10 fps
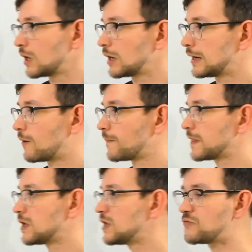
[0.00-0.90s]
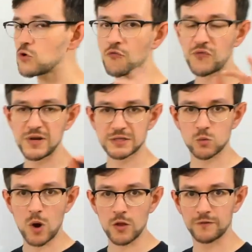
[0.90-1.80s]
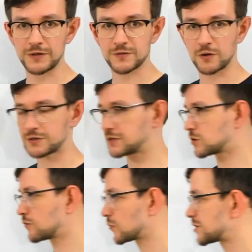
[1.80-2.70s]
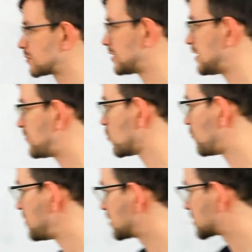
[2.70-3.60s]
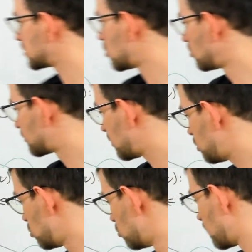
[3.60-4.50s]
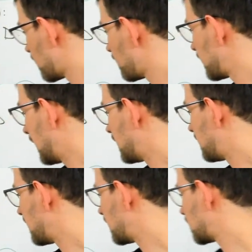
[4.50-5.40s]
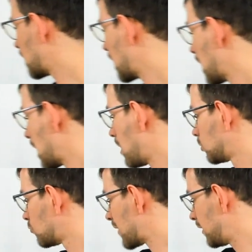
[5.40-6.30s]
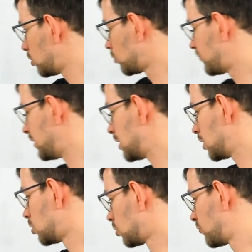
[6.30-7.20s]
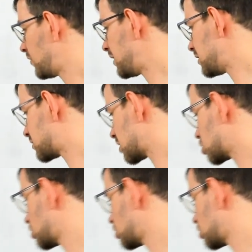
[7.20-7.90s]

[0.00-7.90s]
Now, if you fix one of these vertices, so for example, if you fix node U, then how to find node V? Node V is such